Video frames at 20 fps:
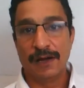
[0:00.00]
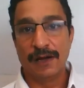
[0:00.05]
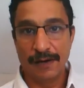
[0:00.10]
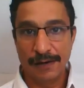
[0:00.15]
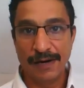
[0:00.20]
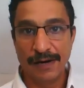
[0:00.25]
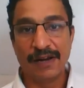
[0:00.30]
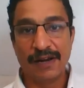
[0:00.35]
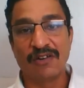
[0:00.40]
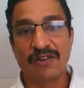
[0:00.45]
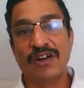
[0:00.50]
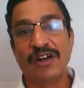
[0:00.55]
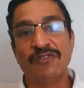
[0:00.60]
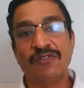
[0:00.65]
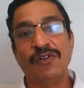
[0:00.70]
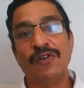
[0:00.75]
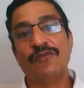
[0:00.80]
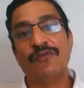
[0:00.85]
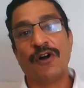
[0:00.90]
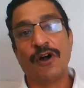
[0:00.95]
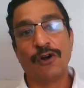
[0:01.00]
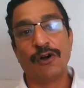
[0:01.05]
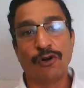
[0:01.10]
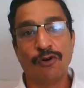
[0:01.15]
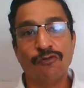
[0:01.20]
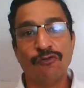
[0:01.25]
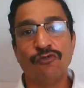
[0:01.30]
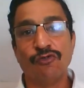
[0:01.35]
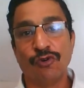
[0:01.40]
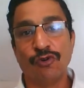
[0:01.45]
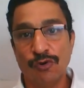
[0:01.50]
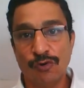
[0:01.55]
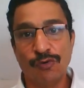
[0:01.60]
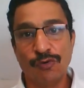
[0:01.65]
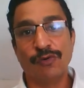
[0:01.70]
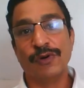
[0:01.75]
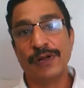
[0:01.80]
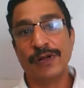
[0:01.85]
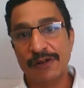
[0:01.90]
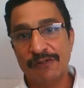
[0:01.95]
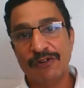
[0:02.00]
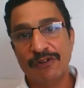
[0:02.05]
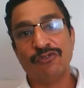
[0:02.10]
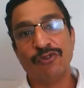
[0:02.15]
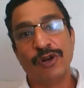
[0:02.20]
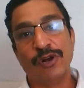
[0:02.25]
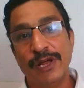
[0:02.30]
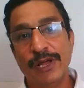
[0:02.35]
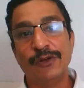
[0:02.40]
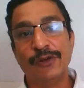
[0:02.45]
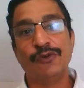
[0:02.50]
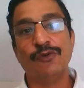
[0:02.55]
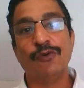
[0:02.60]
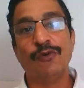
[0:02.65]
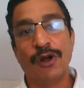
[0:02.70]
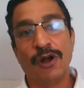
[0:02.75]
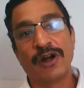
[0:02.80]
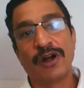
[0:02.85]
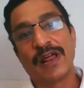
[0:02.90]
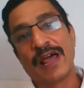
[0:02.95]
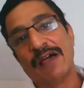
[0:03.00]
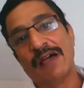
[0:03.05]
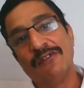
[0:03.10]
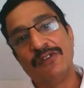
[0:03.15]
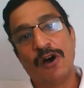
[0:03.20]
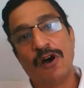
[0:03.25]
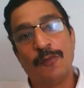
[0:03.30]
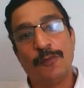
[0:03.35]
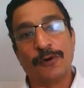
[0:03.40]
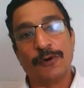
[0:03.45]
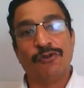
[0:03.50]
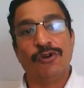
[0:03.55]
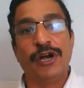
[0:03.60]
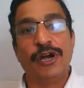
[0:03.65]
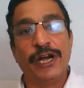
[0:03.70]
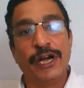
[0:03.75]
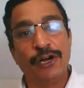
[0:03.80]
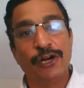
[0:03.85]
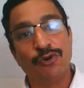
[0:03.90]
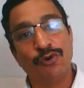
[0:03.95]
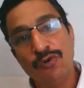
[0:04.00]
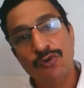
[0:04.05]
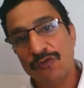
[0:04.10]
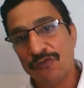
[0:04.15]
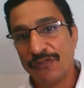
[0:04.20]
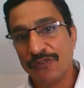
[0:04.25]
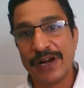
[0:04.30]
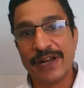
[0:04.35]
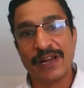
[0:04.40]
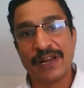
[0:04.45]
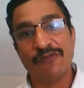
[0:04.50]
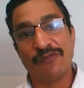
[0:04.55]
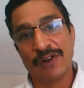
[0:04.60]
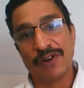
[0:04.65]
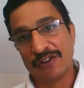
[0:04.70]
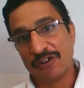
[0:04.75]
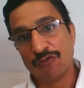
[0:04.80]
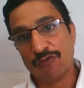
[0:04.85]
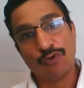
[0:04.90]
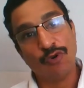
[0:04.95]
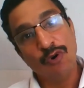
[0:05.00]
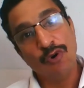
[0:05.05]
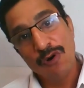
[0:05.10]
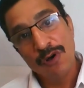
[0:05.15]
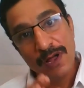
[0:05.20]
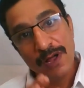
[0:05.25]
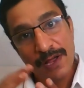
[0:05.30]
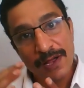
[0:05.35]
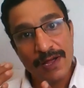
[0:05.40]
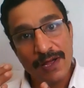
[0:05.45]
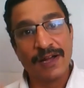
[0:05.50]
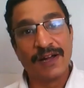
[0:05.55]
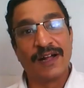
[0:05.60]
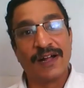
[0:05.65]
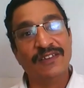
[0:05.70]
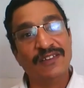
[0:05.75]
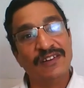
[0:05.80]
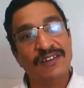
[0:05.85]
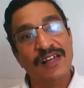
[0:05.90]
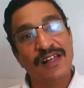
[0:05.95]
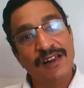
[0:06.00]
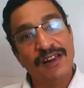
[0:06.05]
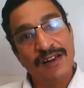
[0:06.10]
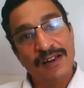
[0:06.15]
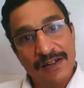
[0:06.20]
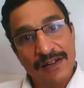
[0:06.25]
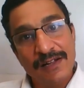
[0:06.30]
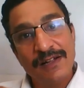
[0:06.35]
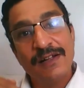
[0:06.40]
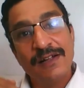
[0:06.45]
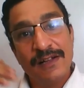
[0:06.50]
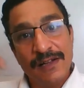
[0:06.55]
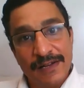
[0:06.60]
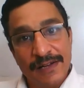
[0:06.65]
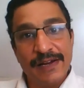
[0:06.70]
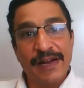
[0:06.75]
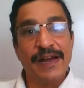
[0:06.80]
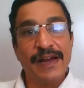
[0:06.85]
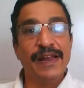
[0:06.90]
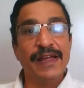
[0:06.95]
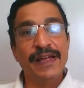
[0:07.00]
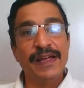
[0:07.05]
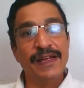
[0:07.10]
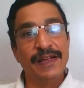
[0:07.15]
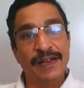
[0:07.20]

interest rates will fall down. So eventually you will not have the opportunity to fight inflation. So consider Any